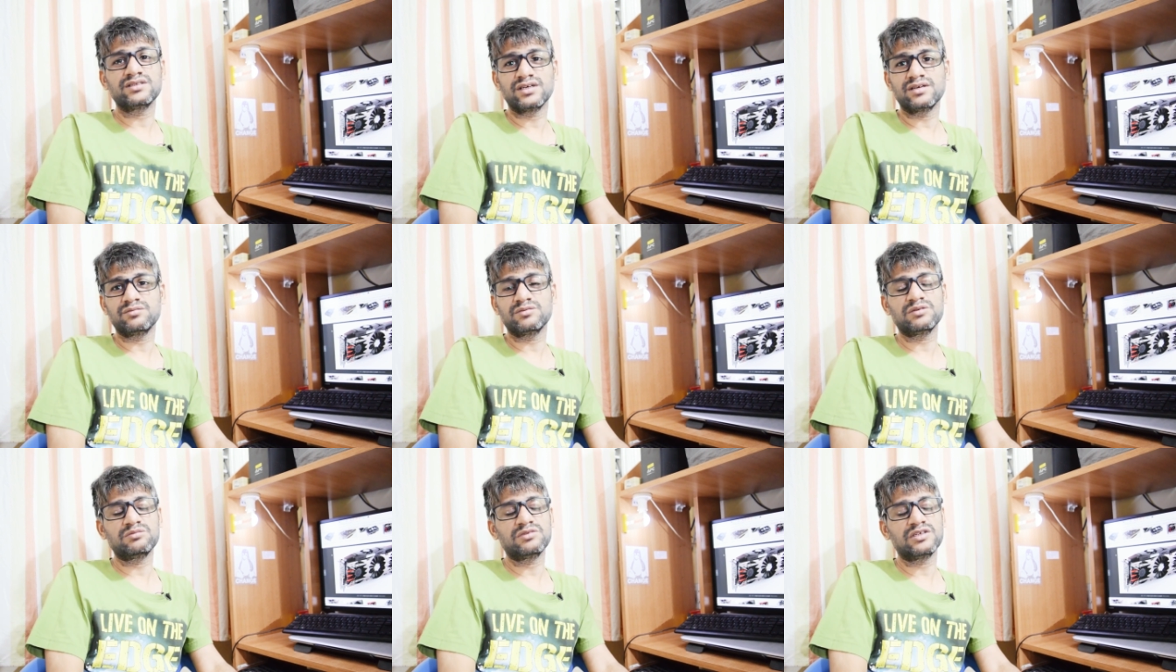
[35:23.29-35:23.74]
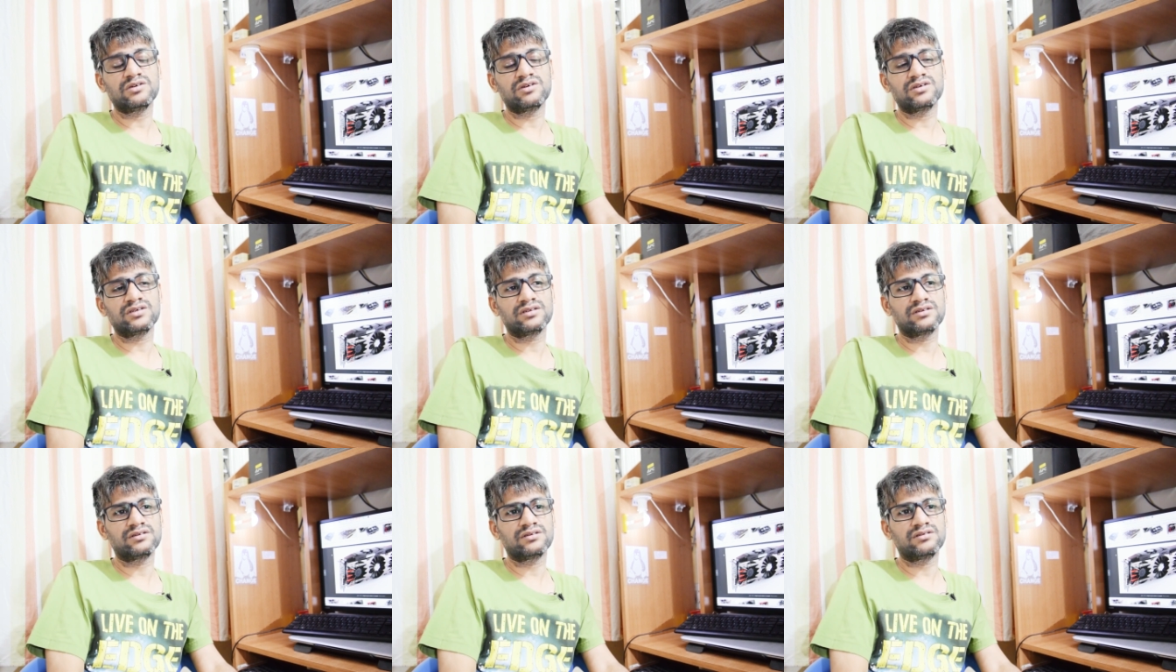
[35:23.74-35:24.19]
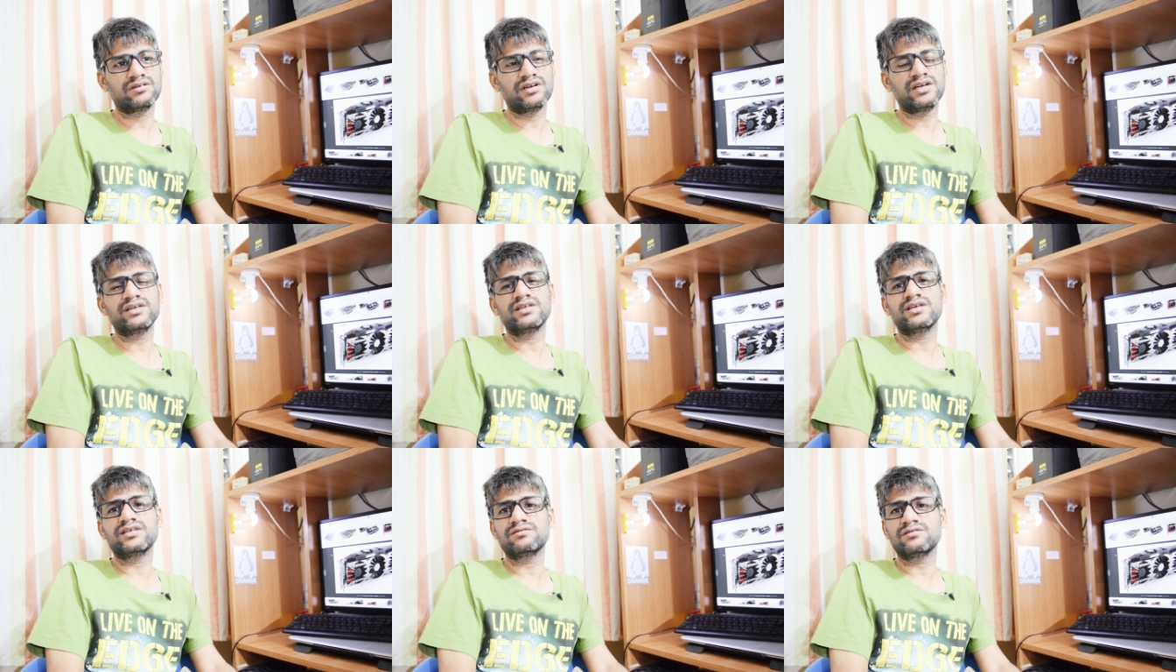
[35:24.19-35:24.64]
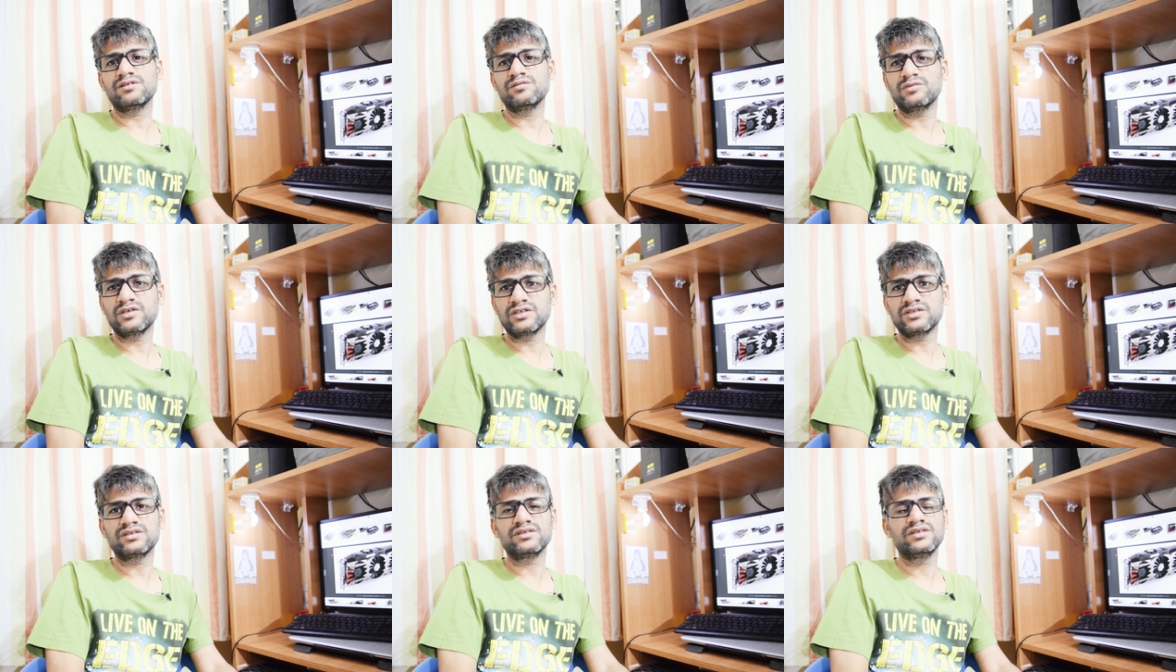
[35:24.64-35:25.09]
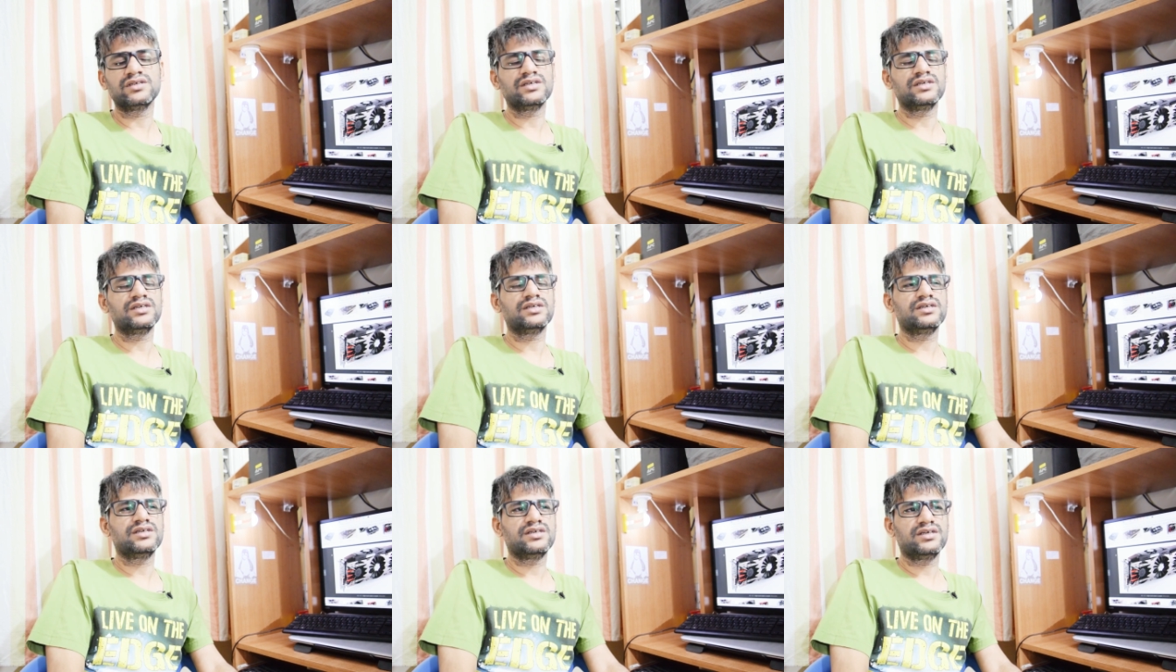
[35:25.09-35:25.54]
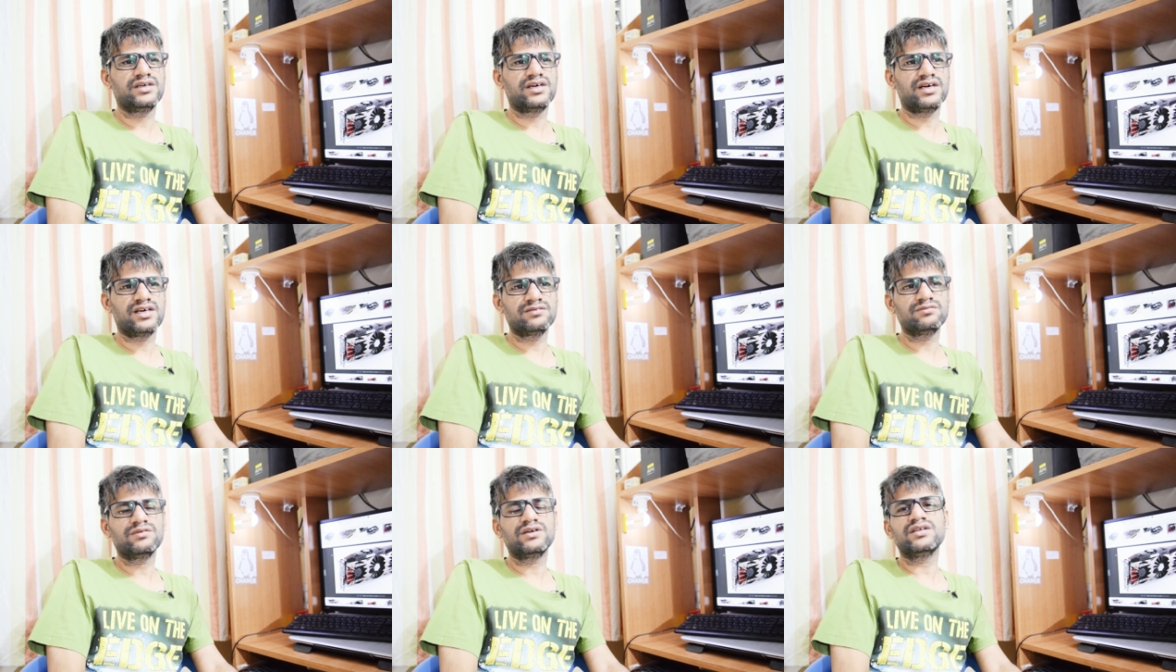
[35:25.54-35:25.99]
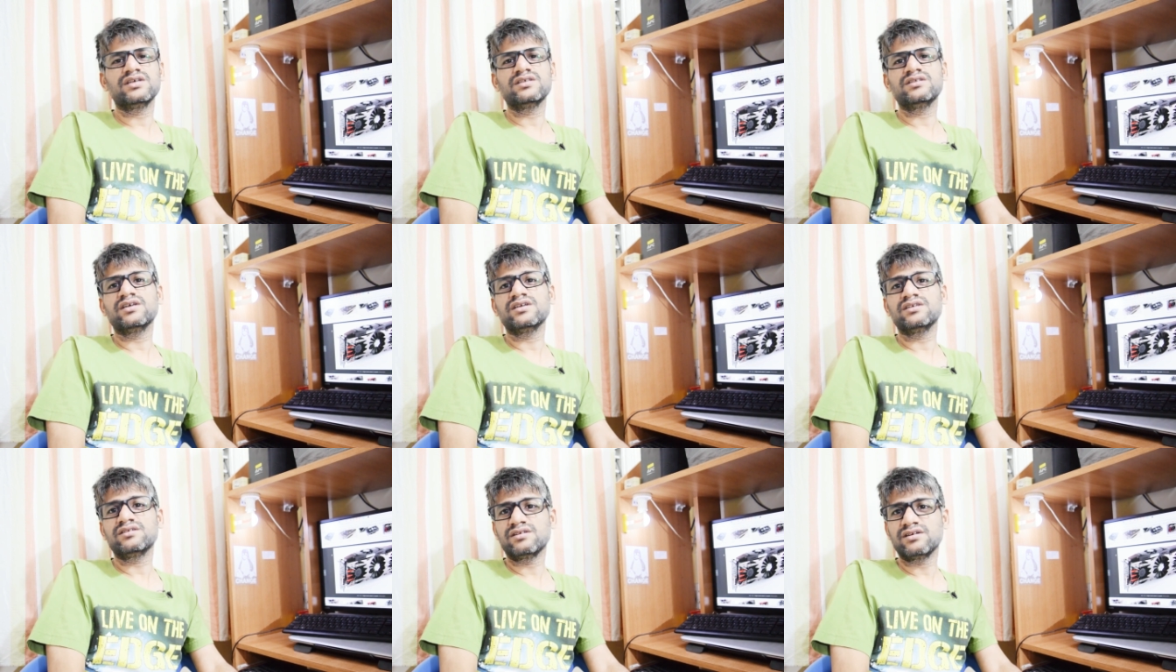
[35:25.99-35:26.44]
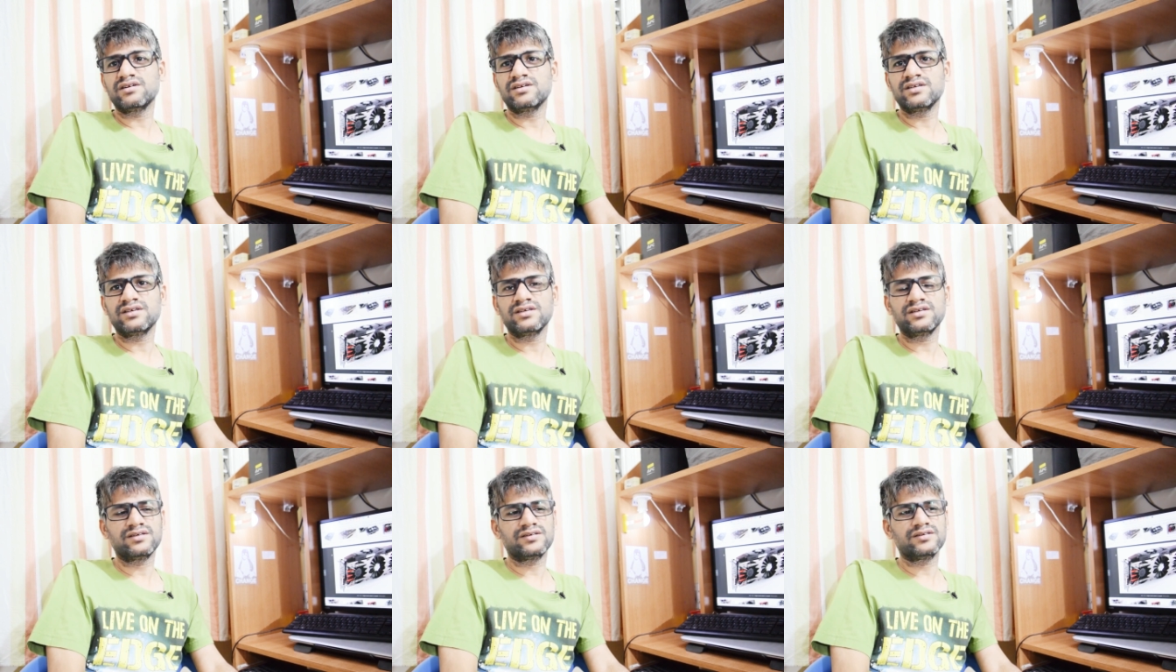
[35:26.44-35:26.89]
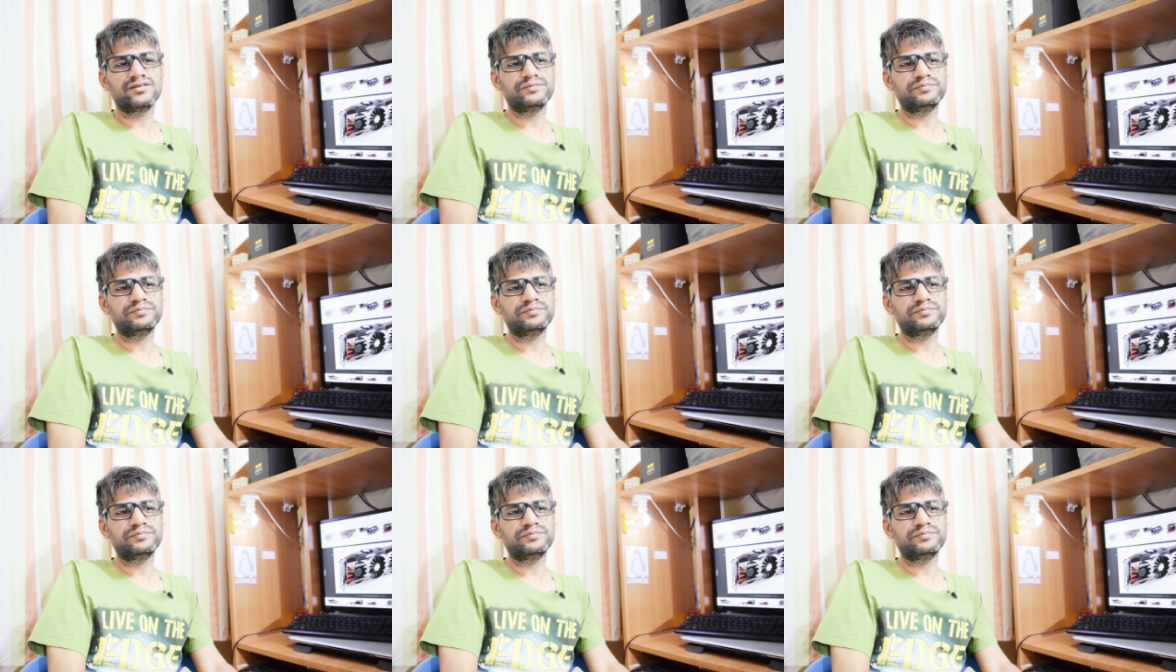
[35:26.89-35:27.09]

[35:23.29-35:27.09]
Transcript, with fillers: I may be not right as well, but as far as I study,